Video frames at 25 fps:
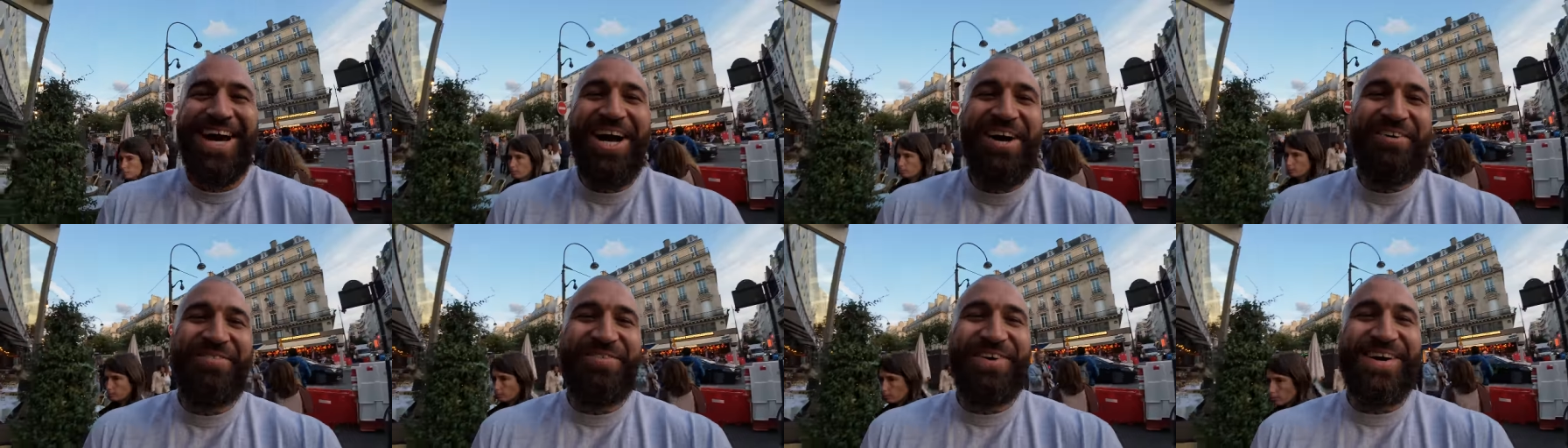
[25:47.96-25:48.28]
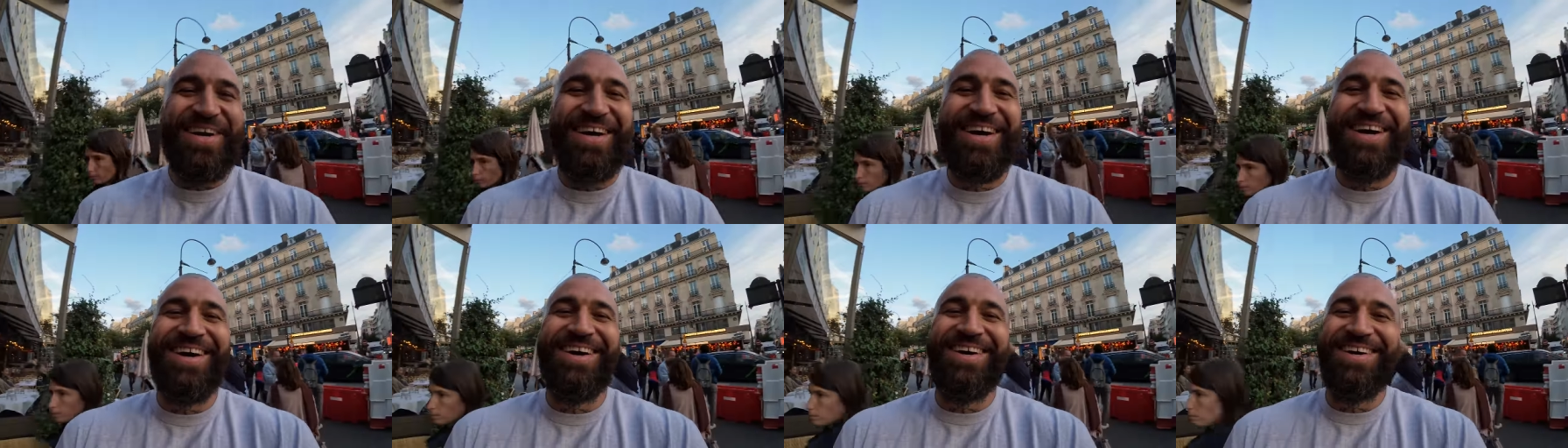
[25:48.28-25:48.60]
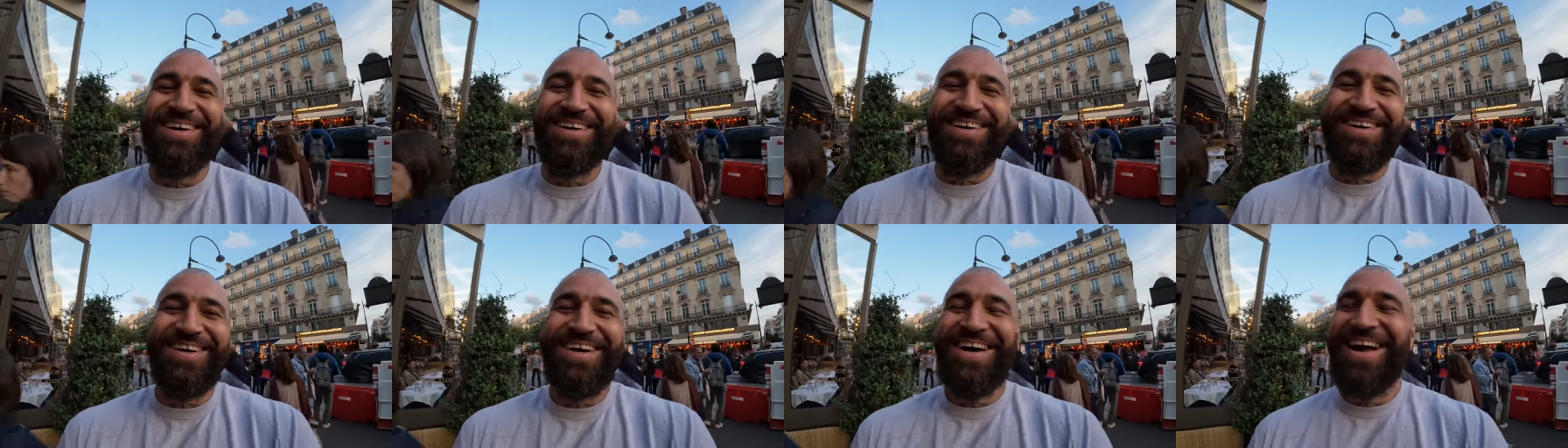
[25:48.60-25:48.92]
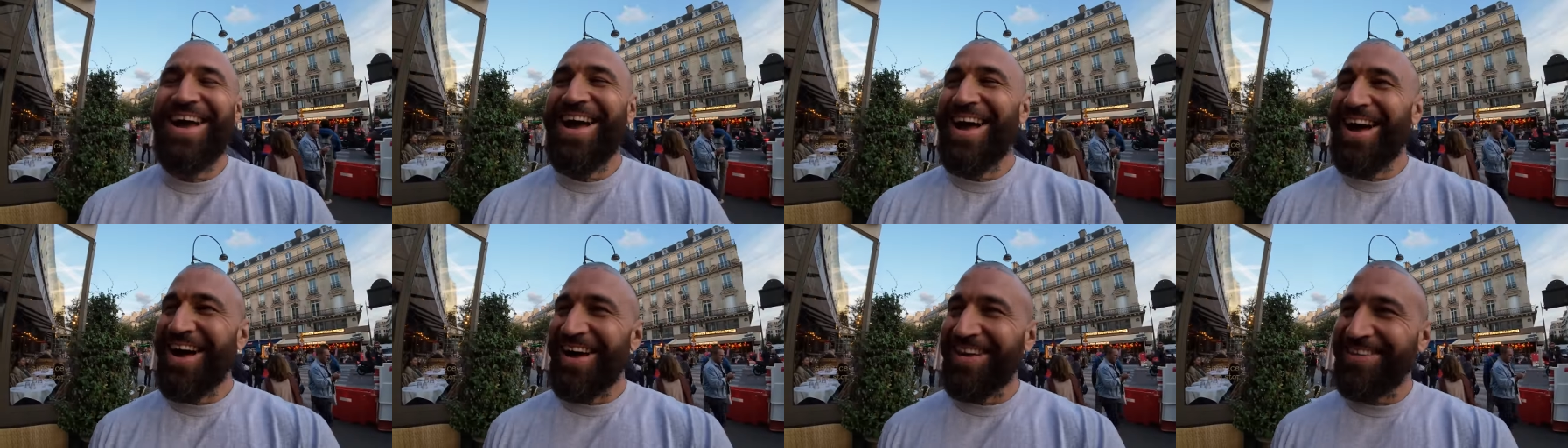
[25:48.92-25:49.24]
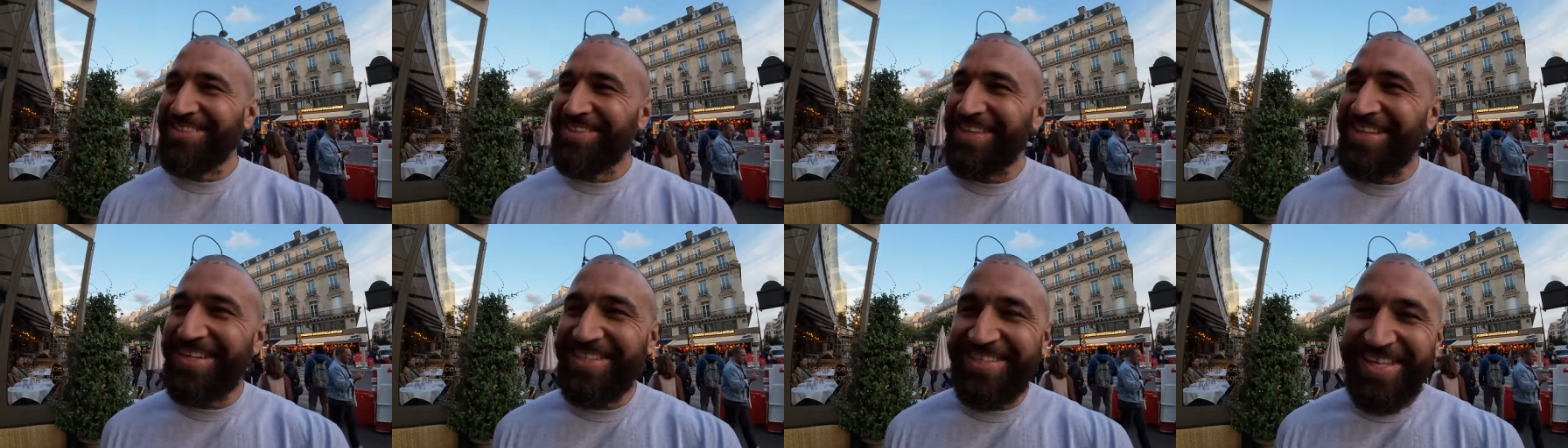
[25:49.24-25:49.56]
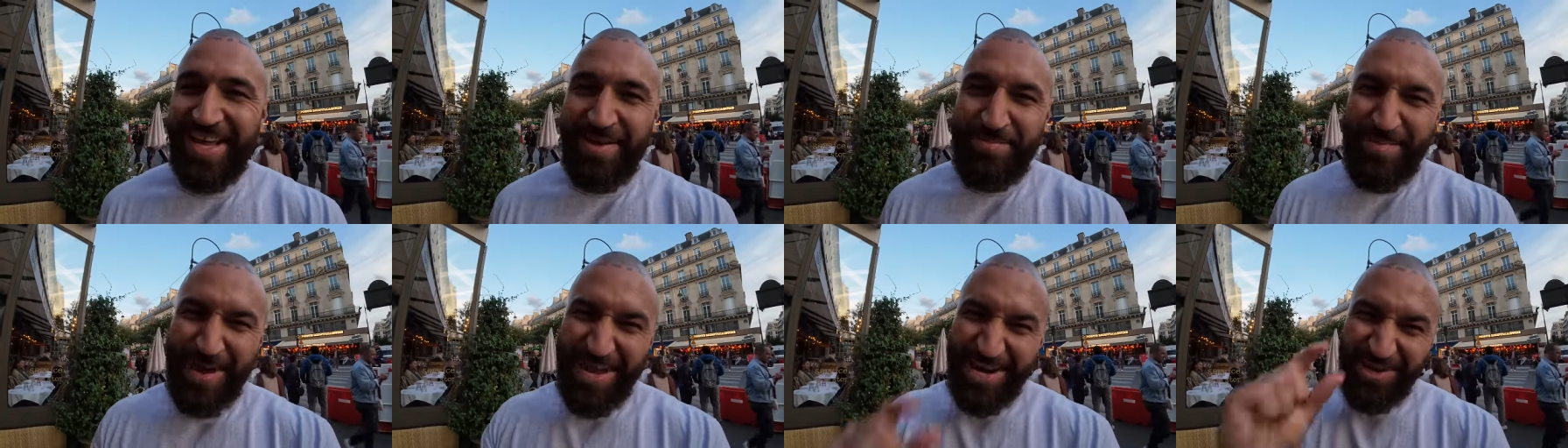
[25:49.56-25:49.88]
I was gonna
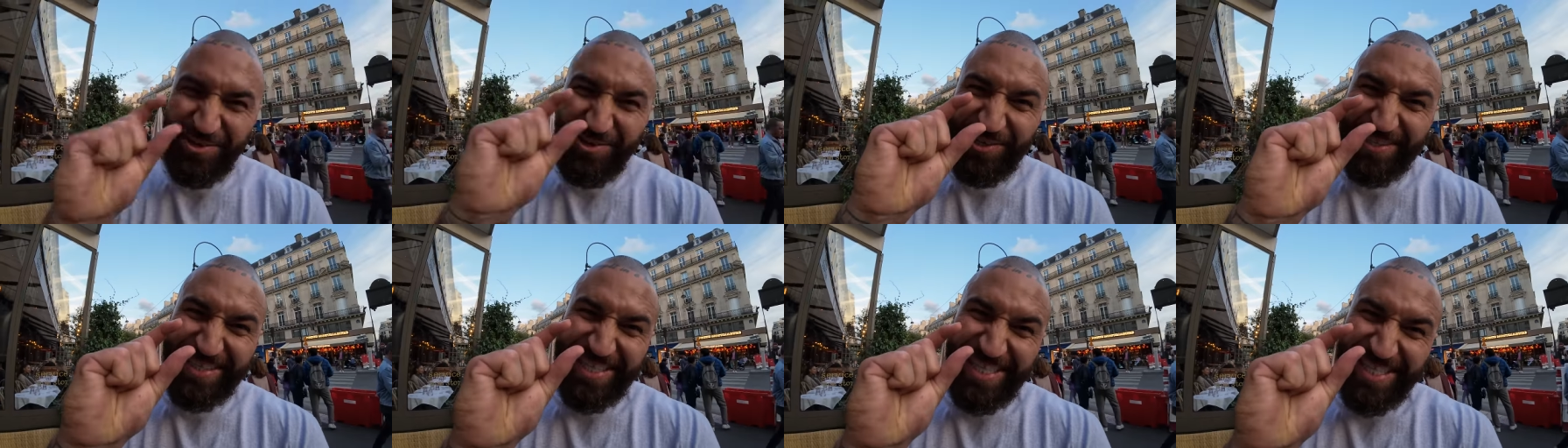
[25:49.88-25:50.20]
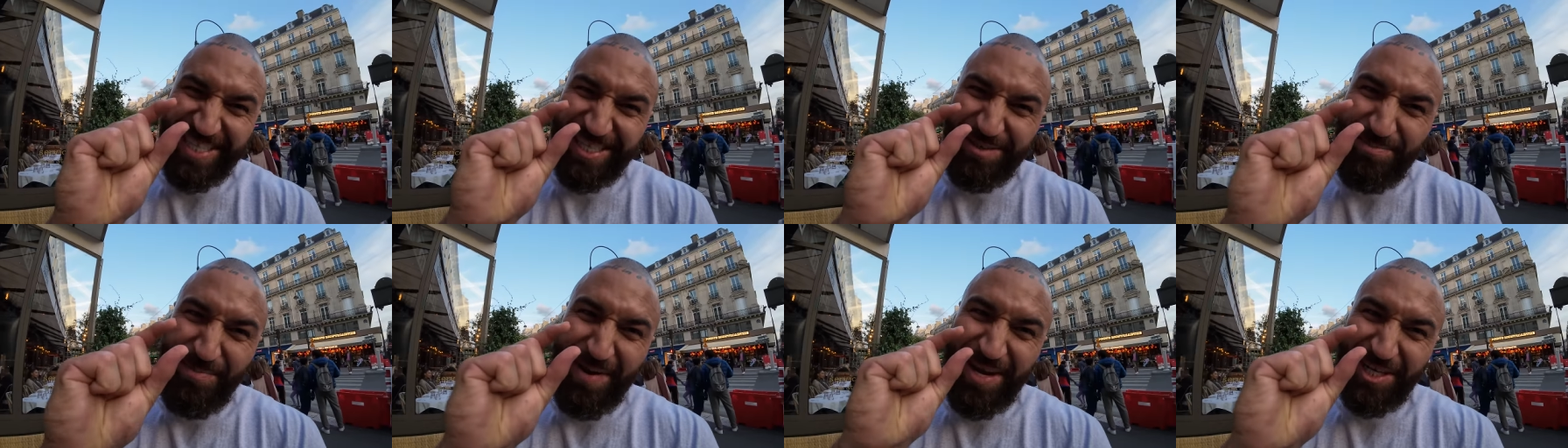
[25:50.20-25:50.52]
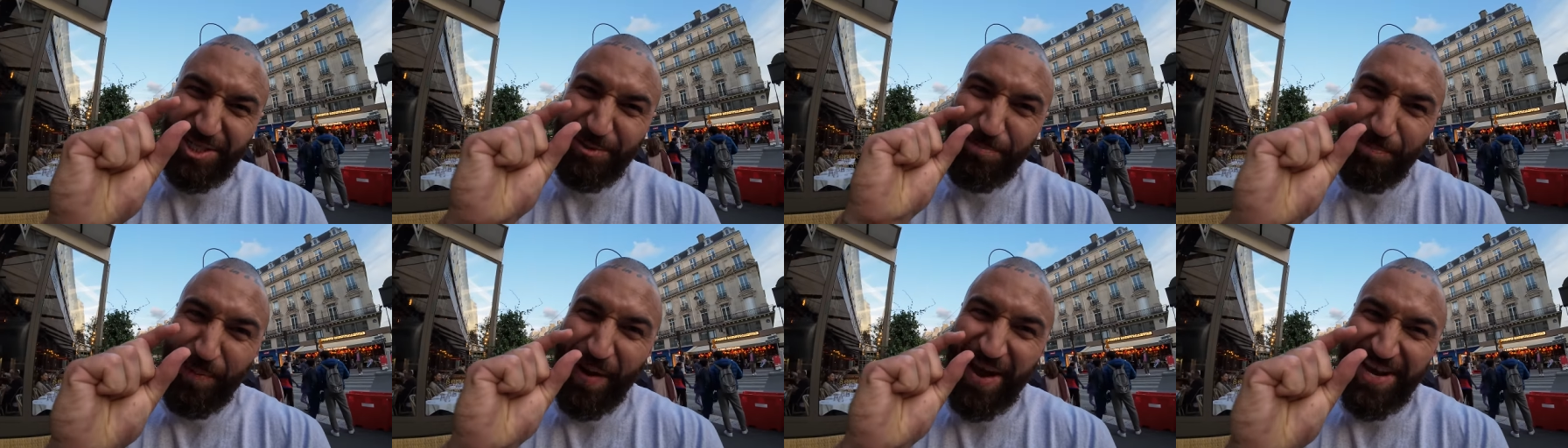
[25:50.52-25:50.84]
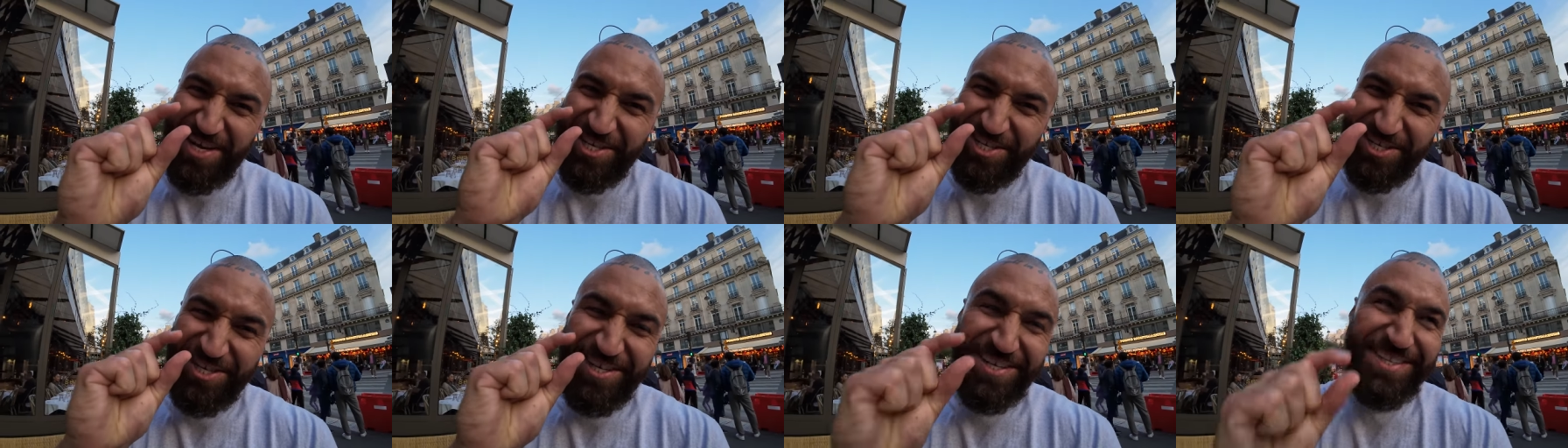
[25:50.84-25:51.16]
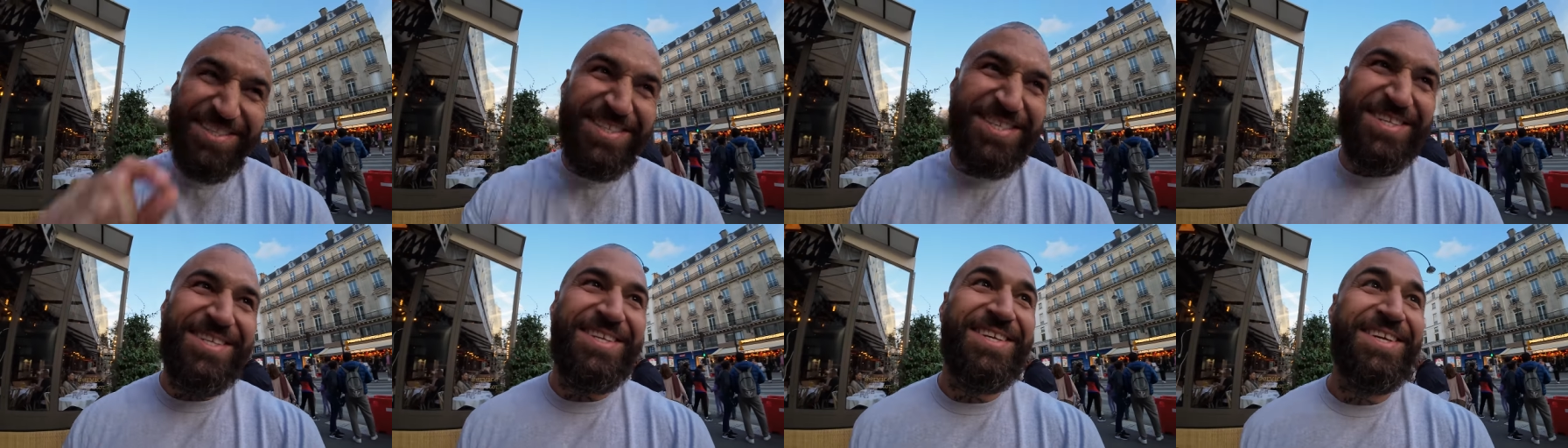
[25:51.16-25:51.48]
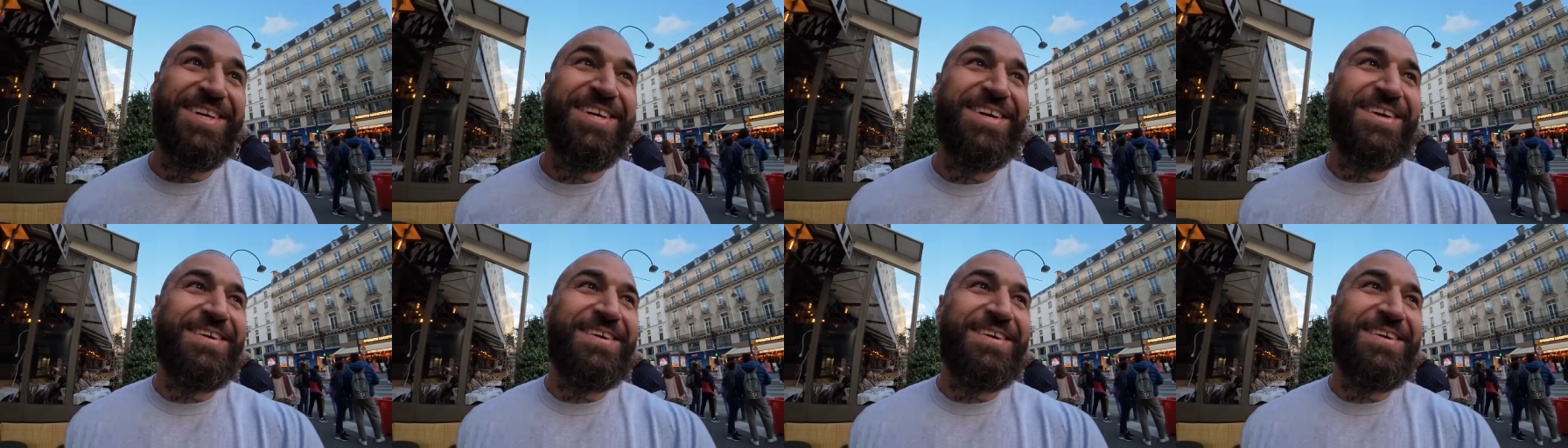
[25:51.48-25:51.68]
say, mate, i got this much patience.